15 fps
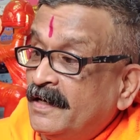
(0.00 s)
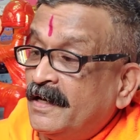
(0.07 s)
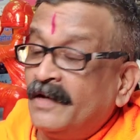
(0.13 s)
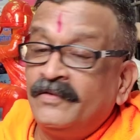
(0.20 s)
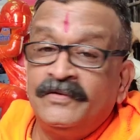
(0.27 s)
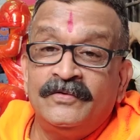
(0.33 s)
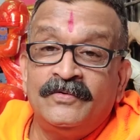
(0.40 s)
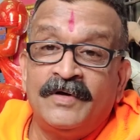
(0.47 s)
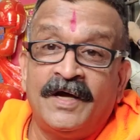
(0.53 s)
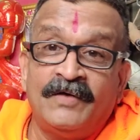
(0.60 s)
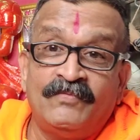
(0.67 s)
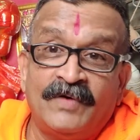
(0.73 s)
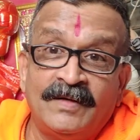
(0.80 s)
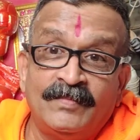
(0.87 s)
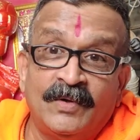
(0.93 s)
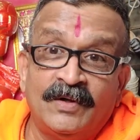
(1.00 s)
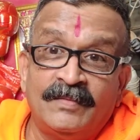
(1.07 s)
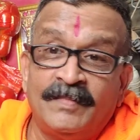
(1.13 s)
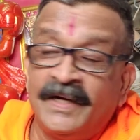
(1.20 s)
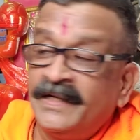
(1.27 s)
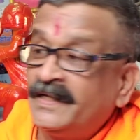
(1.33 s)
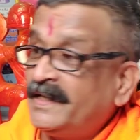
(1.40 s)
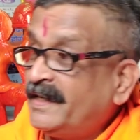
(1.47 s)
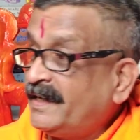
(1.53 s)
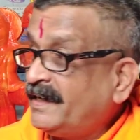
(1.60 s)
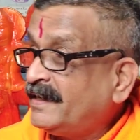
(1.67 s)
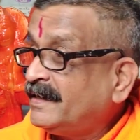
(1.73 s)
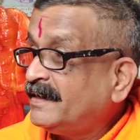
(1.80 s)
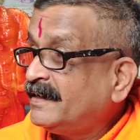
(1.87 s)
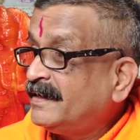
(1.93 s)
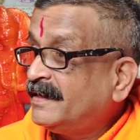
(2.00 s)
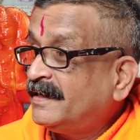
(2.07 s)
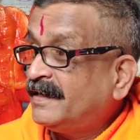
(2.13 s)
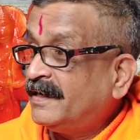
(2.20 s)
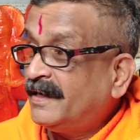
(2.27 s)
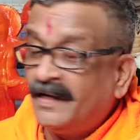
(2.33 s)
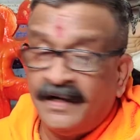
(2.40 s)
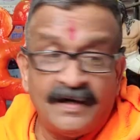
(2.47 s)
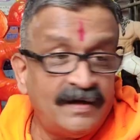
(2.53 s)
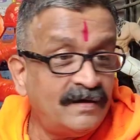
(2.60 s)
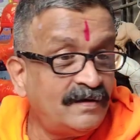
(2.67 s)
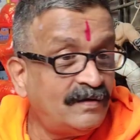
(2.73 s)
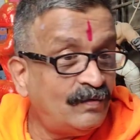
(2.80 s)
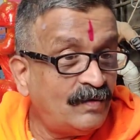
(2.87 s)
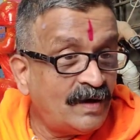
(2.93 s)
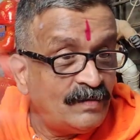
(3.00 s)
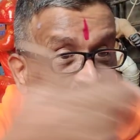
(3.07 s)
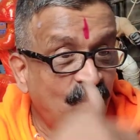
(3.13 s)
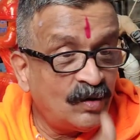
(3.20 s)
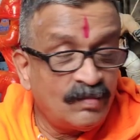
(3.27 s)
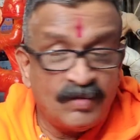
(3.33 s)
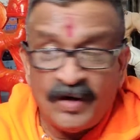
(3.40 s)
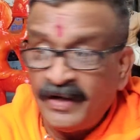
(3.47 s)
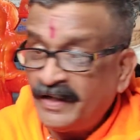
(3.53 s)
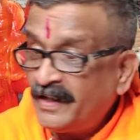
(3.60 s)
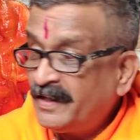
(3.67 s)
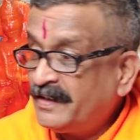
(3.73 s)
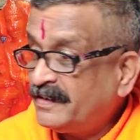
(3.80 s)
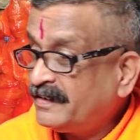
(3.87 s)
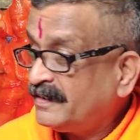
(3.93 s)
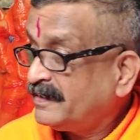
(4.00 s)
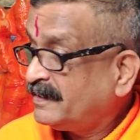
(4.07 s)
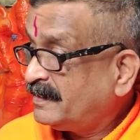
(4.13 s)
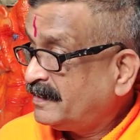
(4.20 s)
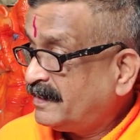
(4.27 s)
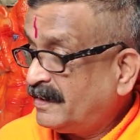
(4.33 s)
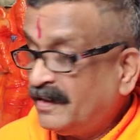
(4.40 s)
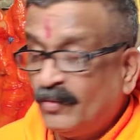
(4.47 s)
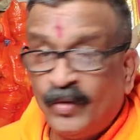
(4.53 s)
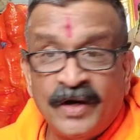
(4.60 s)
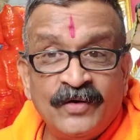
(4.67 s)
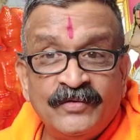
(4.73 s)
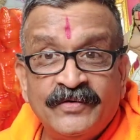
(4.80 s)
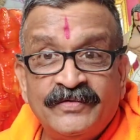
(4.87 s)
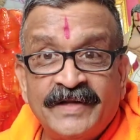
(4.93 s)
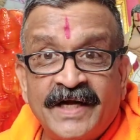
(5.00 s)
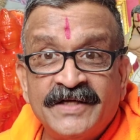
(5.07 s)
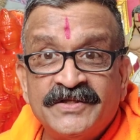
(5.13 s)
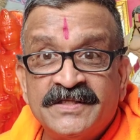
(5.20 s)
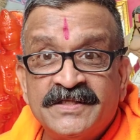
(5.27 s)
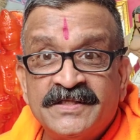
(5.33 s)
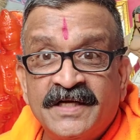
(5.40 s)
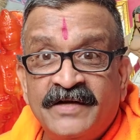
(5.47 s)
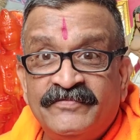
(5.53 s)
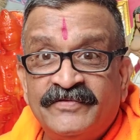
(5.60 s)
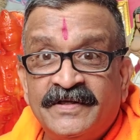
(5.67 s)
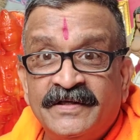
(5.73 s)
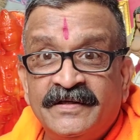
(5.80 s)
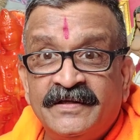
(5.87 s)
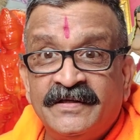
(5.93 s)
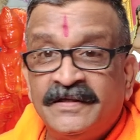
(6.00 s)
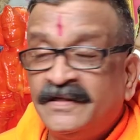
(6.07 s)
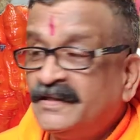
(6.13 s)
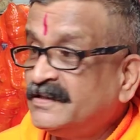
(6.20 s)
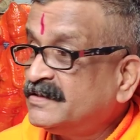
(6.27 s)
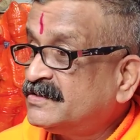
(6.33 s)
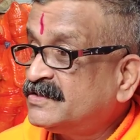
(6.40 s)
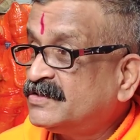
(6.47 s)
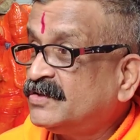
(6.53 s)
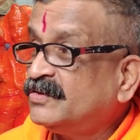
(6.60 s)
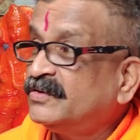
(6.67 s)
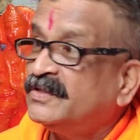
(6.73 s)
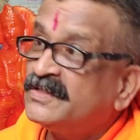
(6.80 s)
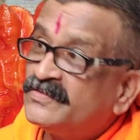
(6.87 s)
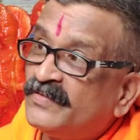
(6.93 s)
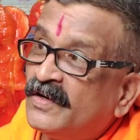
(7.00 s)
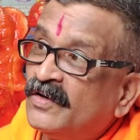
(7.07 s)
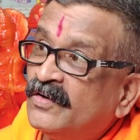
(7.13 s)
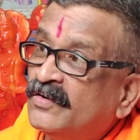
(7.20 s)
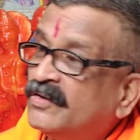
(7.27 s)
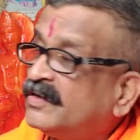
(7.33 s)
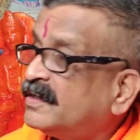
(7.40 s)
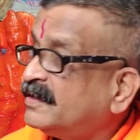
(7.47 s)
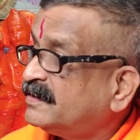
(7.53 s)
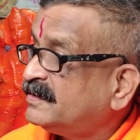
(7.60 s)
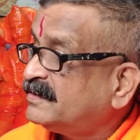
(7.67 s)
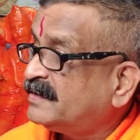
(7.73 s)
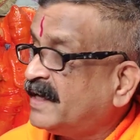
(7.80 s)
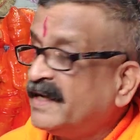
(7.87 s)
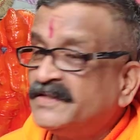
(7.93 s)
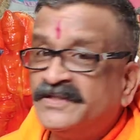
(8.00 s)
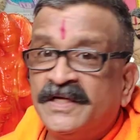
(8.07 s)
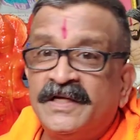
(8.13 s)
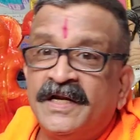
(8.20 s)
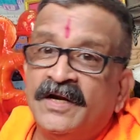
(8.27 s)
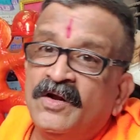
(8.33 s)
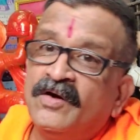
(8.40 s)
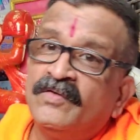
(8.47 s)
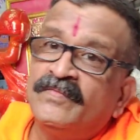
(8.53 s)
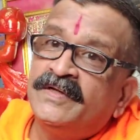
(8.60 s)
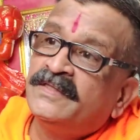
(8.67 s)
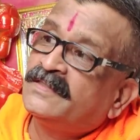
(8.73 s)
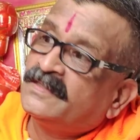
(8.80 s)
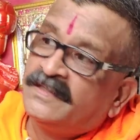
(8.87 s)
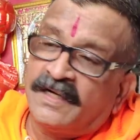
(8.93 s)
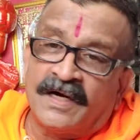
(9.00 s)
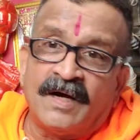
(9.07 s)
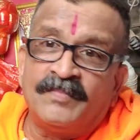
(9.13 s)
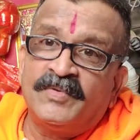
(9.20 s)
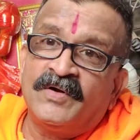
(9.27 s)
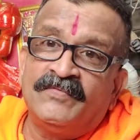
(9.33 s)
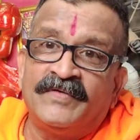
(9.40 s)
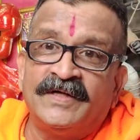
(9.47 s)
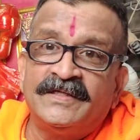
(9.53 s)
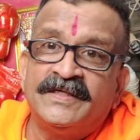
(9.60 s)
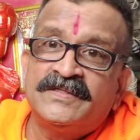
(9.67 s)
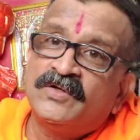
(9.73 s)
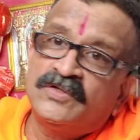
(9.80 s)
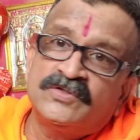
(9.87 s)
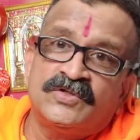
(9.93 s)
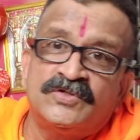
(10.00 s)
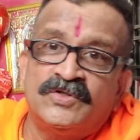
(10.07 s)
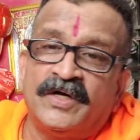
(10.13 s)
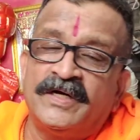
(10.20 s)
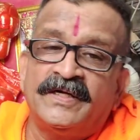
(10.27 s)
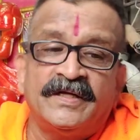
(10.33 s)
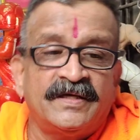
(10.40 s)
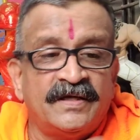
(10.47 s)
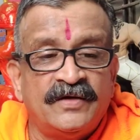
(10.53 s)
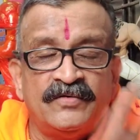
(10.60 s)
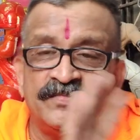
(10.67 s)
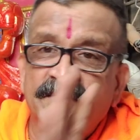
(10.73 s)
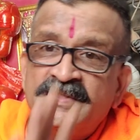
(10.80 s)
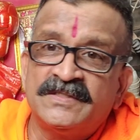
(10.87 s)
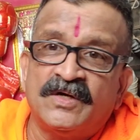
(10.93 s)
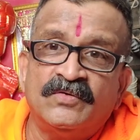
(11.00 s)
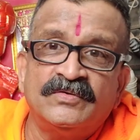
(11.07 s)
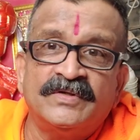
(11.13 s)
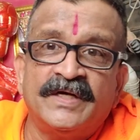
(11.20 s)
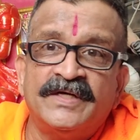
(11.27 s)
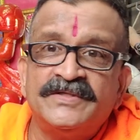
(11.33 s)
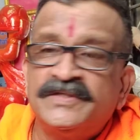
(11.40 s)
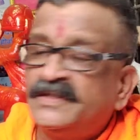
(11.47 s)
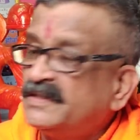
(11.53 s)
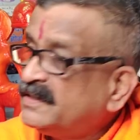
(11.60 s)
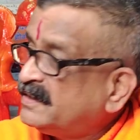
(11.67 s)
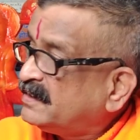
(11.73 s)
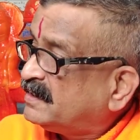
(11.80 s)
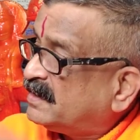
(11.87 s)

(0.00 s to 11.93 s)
Now you have one more monkey, one more brought in, one of the thrashers left. So this fellow looked at the thrasher along with the couple of others also joined, gave him a sound thrashing.